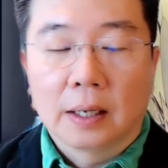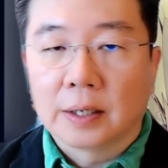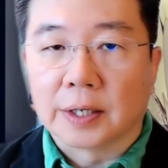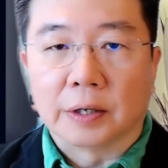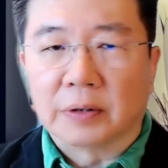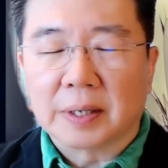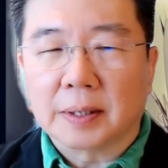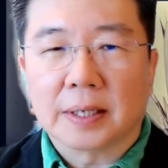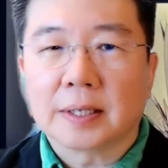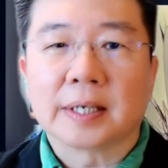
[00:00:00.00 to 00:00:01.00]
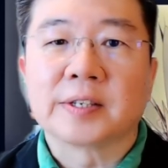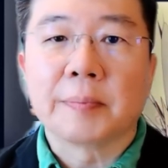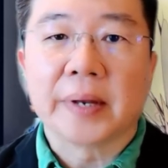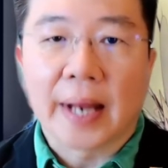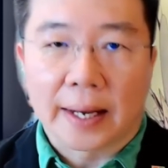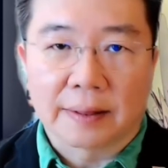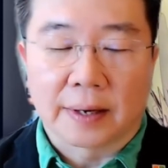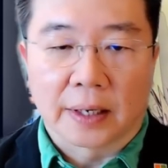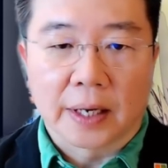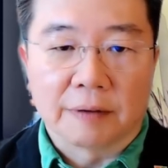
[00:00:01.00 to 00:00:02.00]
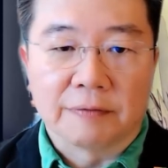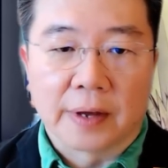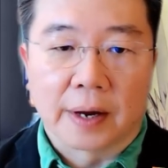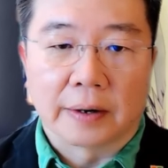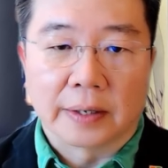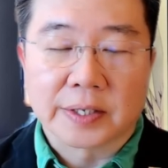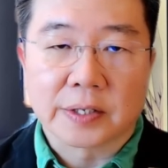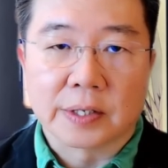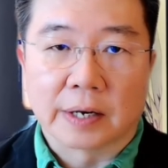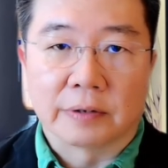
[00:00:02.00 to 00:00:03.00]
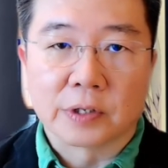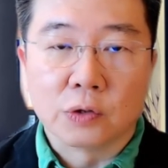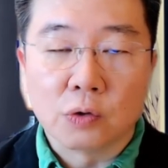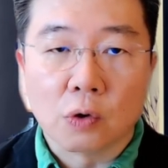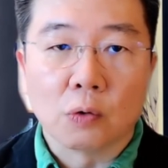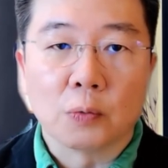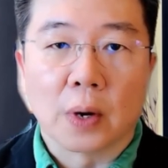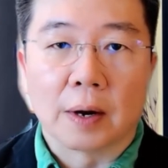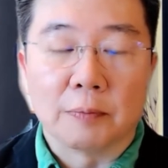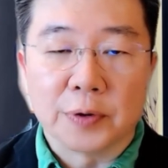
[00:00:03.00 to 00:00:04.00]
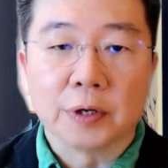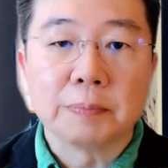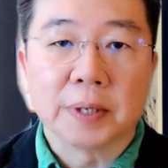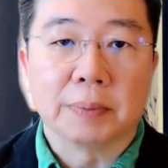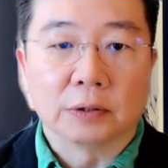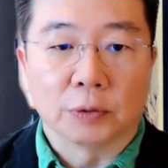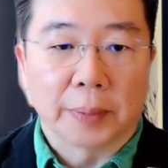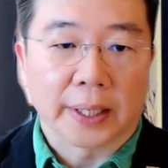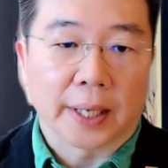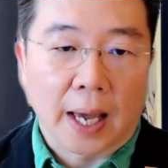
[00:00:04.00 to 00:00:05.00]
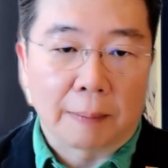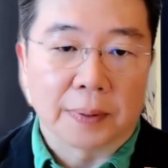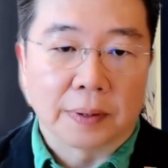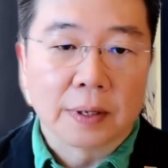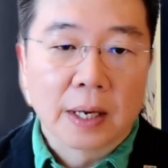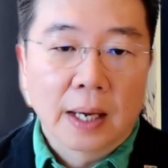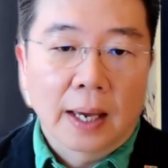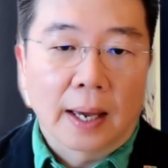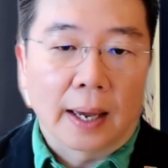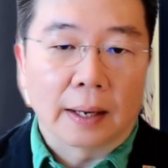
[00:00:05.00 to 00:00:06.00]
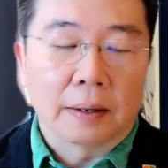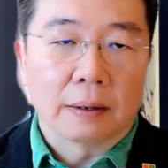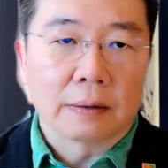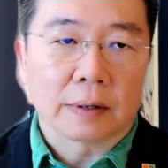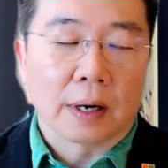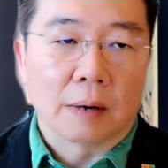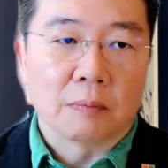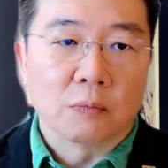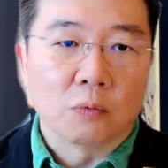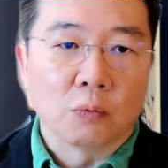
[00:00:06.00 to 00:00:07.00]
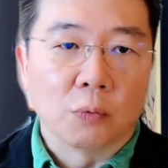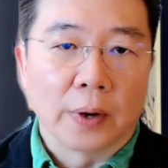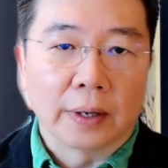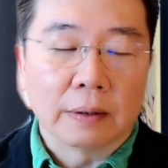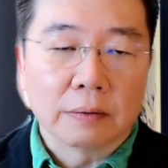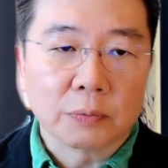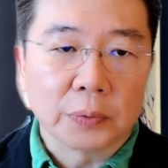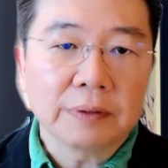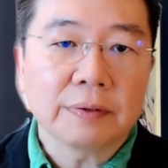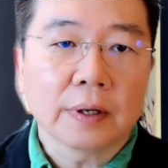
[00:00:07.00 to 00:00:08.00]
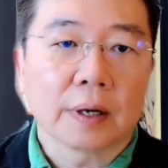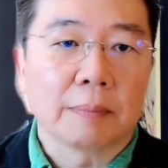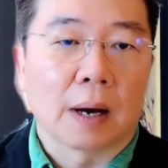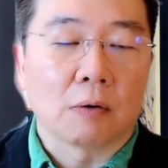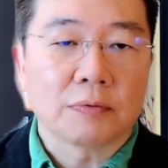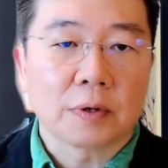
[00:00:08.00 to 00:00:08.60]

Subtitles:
it doesn't mean anything if there is no real people to make it happen. And when we think about